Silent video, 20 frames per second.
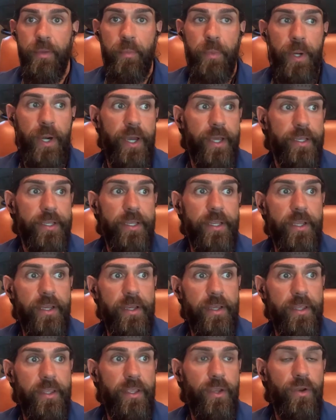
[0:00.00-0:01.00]
But
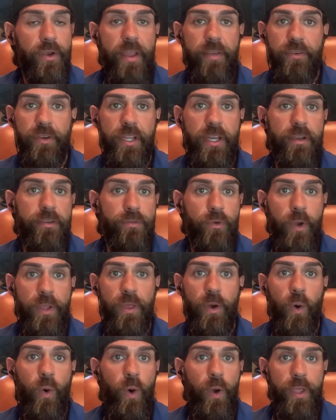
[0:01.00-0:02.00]
you're never going to avoid
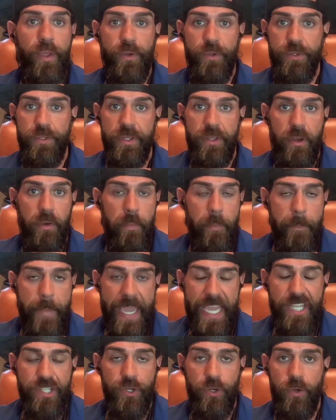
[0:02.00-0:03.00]
the oils, and they're
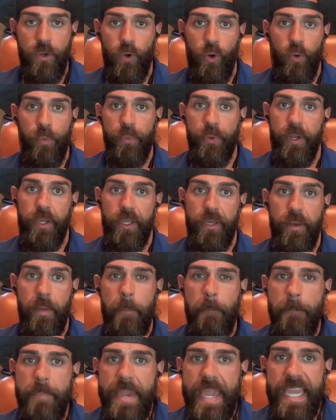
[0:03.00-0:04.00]
major culprit,
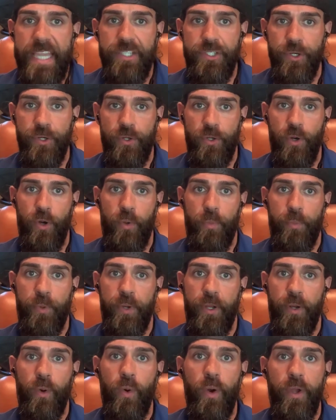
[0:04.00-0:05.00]

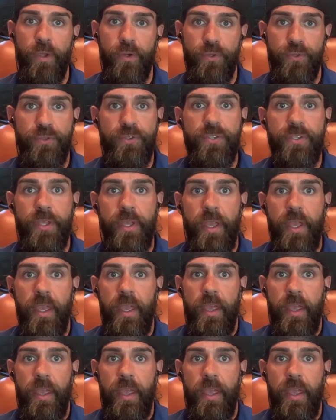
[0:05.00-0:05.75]
oils.